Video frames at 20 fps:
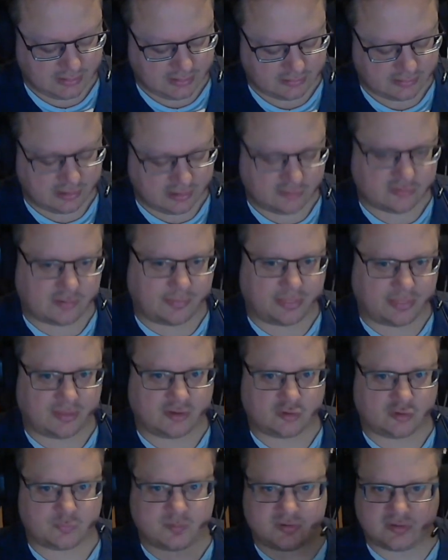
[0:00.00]
There's something
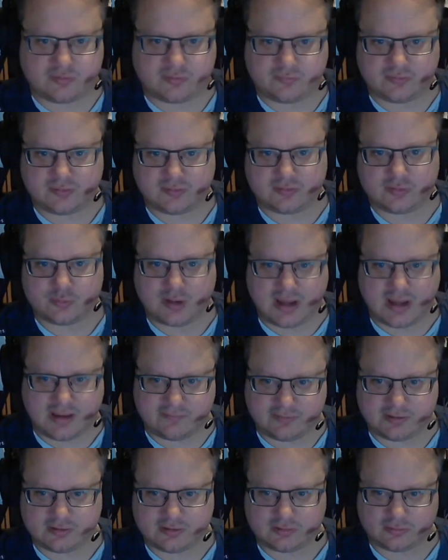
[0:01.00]
specific, you have
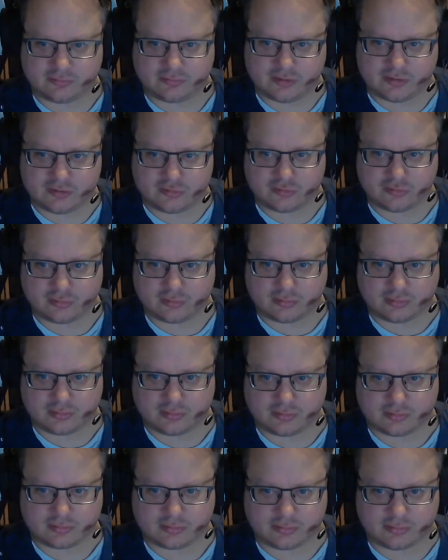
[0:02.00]
it original
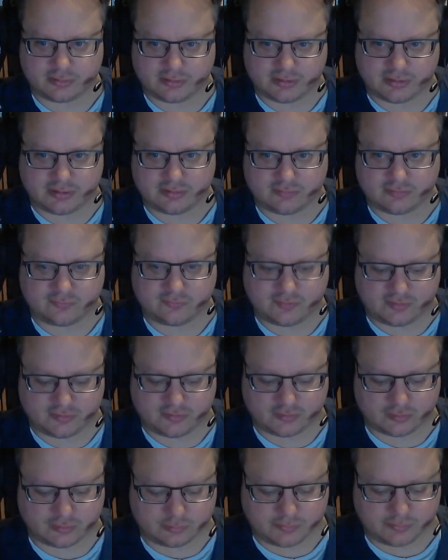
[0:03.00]
or in
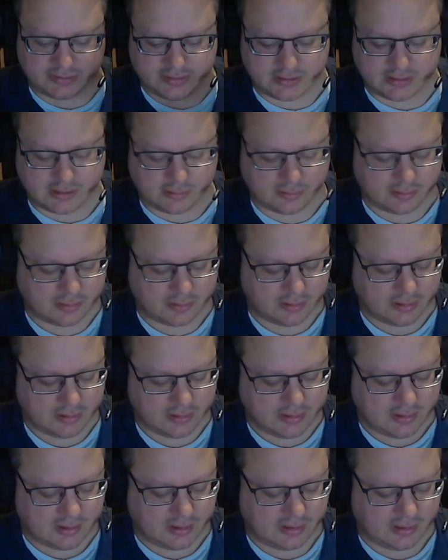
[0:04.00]
physical media,
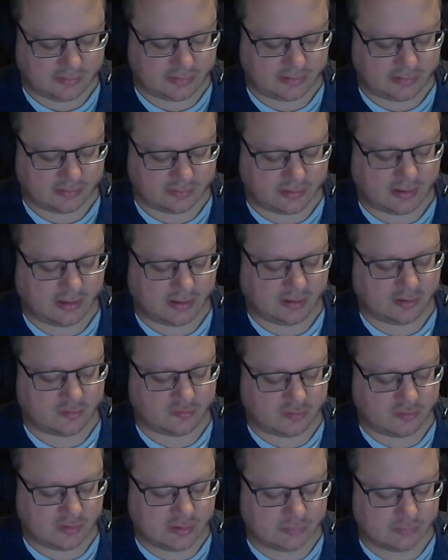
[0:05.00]
and then I can
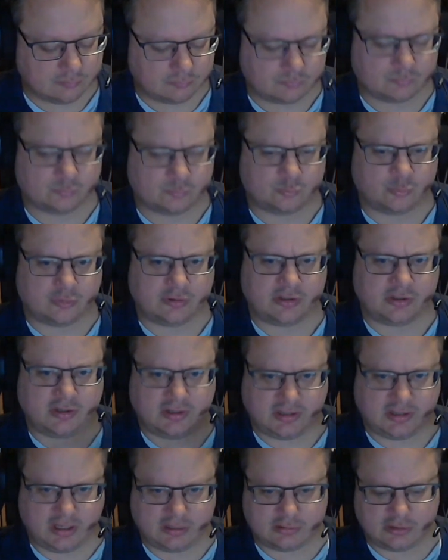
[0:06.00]
see, where did I
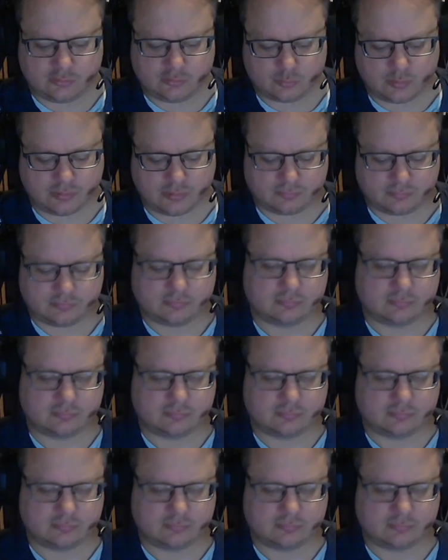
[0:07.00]
get this one?